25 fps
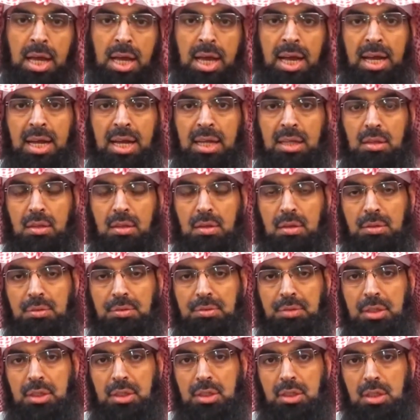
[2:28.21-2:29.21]
And Dhuhr
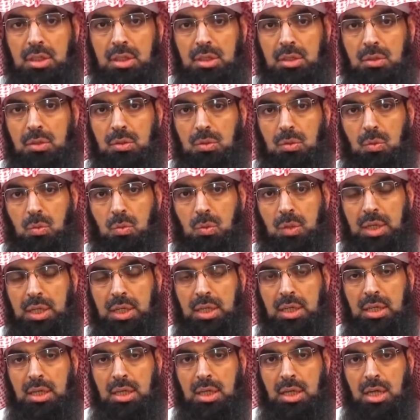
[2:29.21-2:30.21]
finishes
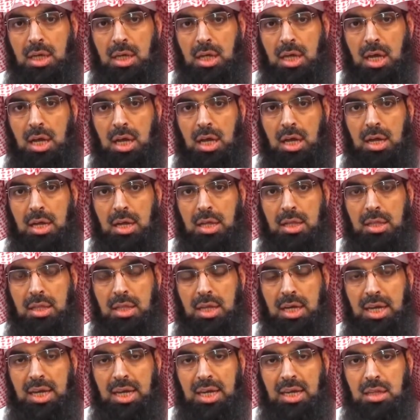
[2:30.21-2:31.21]
when
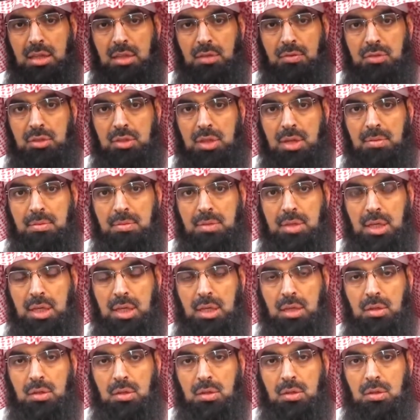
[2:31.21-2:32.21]
the length of
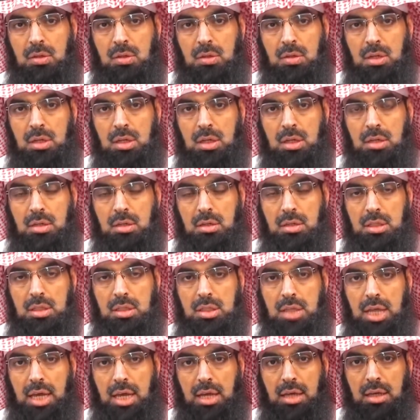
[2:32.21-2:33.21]
something, or let's
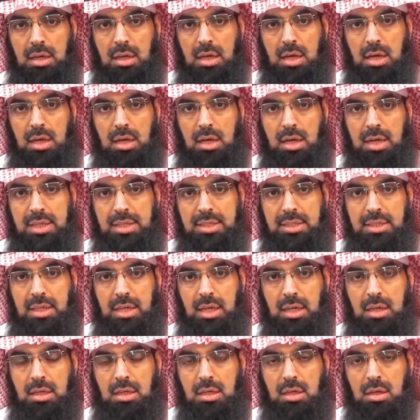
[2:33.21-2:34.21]
say a
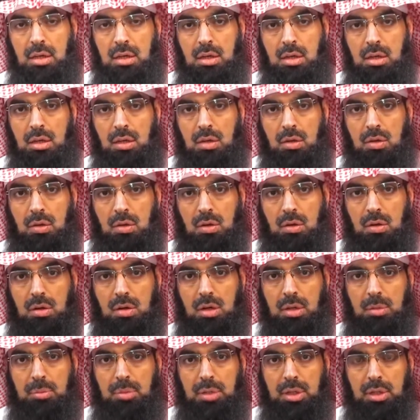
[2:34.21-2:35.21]
stick or
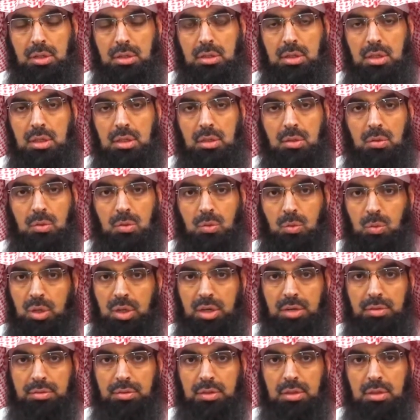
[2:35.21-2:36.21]
a building or
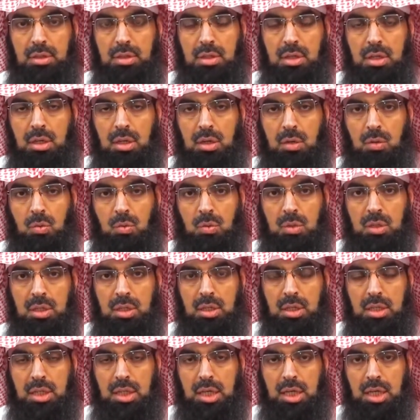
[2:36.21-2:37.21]
whatever,
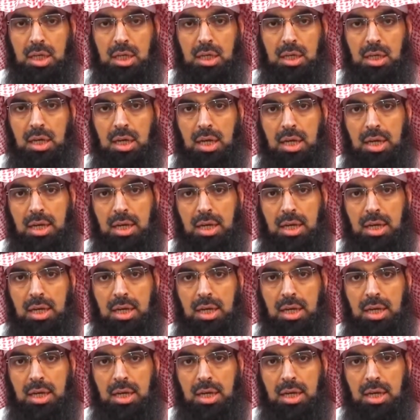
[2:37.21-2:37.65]
when the